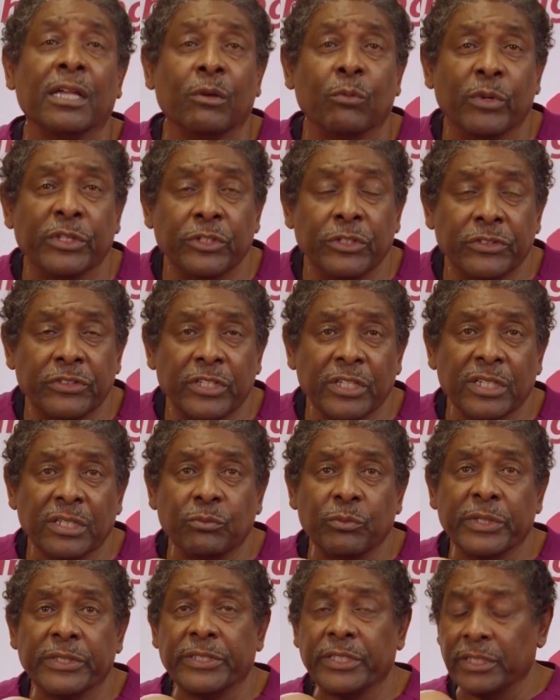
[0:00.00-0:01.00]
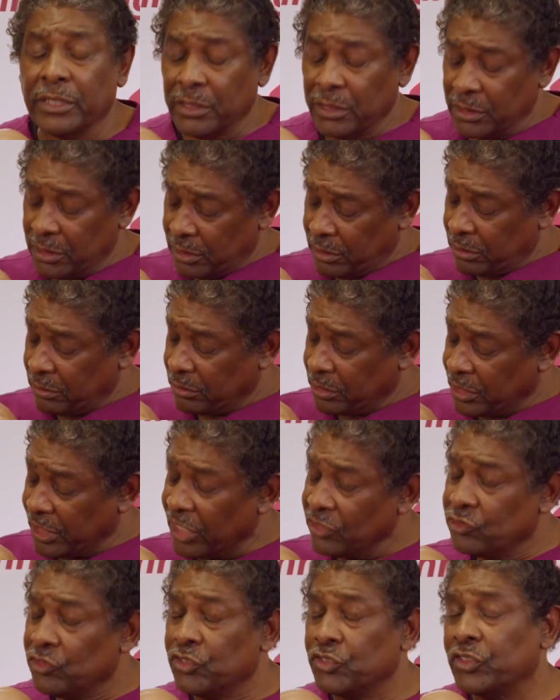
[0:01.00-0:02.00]
When you're dealing with the
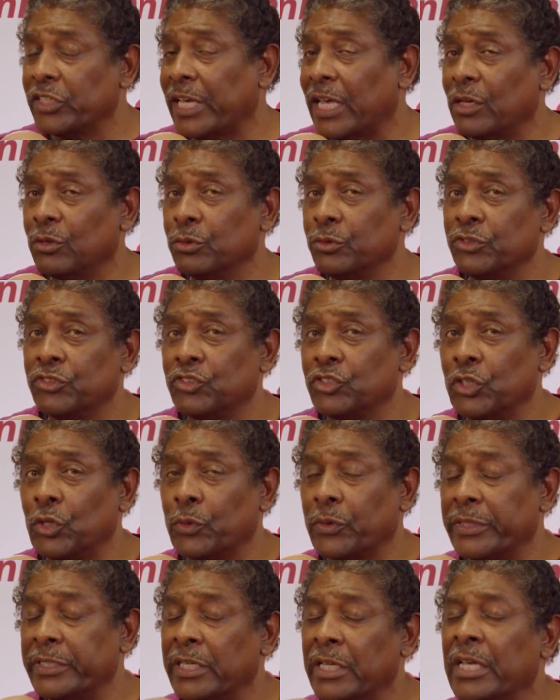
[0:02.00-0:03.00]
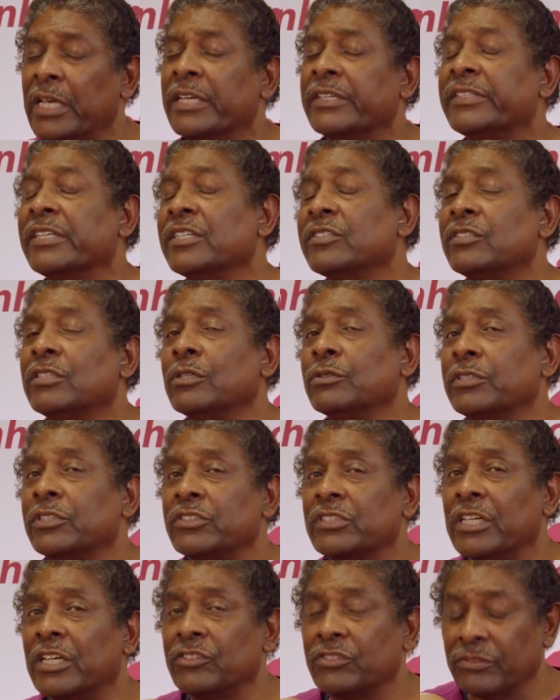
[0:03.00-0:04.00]
conscious child who is choking, there's no
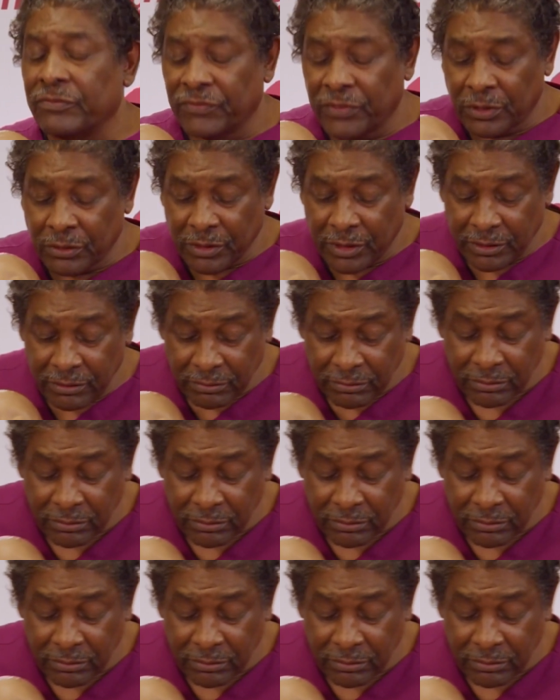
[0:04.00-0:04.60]
discussion, folks.